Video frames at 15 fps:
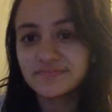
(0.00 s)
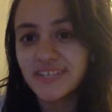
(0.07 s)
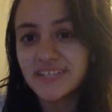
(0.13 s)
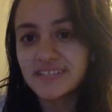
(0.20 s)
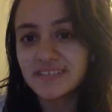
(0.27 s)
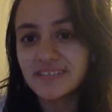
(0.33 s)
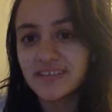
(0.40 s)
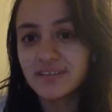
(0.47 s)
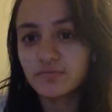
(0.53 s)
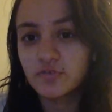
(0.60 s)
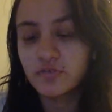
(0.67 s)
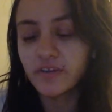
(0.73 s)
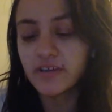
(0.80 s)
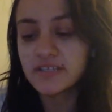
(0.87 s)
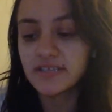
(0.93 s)
and to like
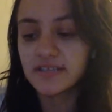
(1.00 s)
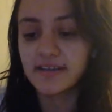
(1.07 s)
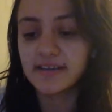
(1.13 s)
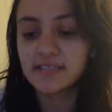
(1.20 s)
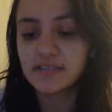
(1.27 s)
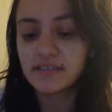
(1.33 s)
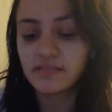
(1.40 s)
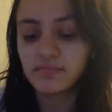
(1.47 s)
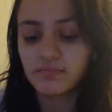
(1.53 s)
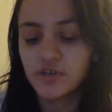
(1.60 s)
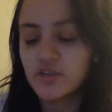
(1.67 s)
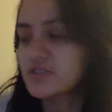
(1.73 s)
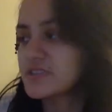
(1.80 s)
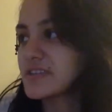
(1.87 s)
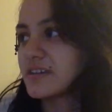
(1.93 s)
move on to the next
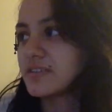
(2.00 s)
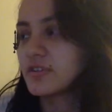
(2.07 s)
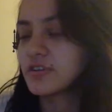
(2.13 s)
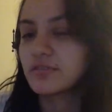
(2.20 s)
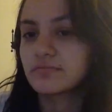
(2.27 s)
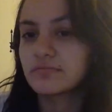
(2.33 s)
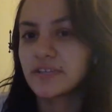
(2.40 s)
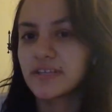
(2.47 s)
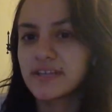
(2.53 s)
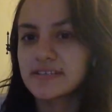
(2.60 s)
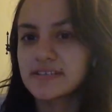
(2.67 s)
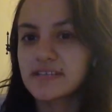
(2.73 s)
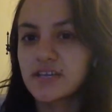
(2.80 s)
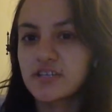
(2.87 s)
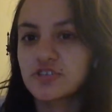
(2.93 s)
person or the
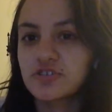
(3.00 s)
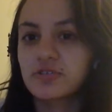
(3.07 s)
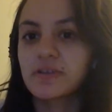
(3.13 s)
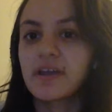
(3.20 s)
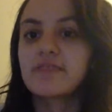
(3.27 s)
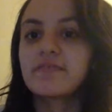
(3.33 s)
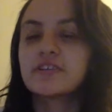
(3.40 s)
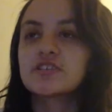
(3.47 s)
next stage in your life.